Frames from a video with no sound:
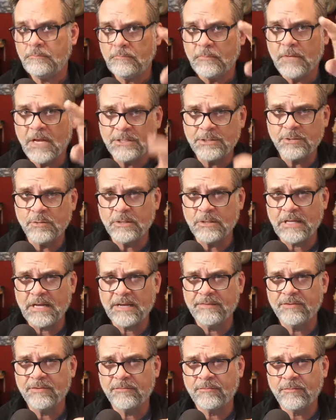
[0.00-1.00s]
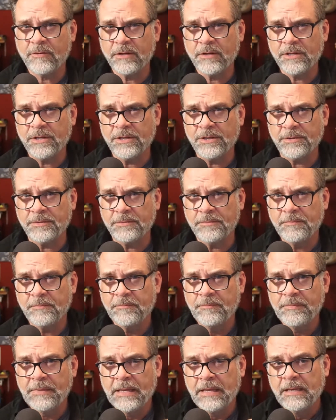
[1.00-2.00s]
I do it live in front of you,
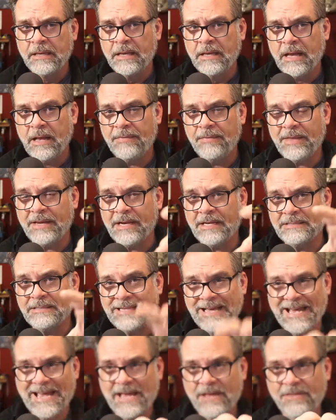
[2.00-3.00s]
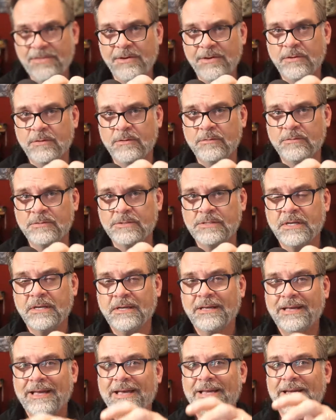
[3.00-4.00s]
and then I take those
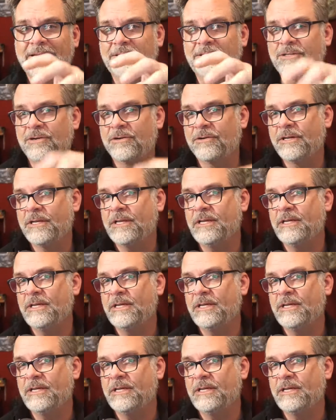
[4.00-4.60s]
and I turn it